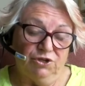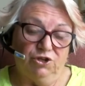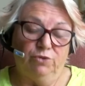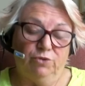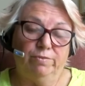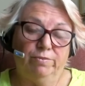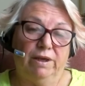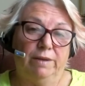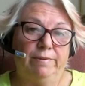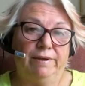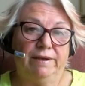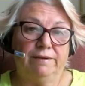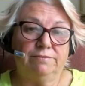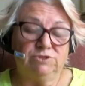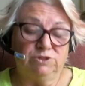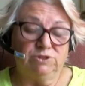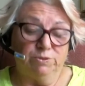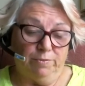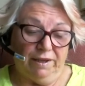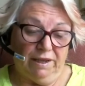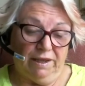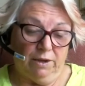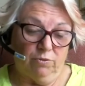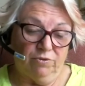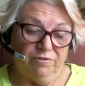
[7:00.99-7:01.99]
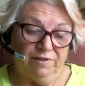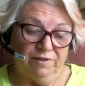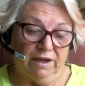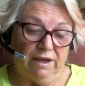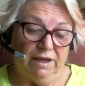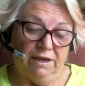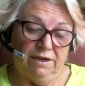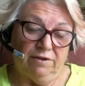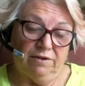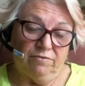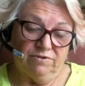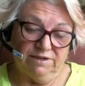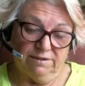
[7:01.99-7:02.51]
may be able to pay without
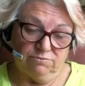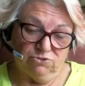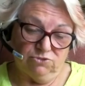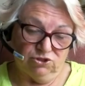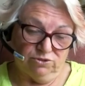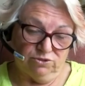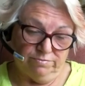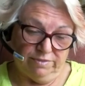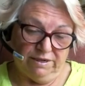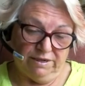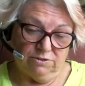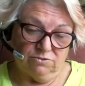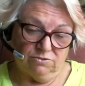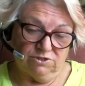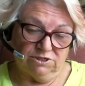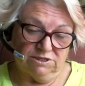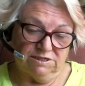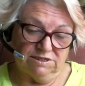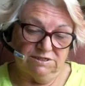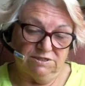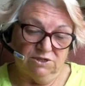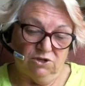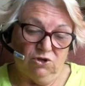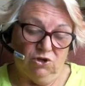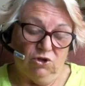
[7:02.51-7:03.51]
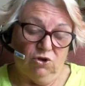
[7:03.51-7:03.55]
any redemption penalties,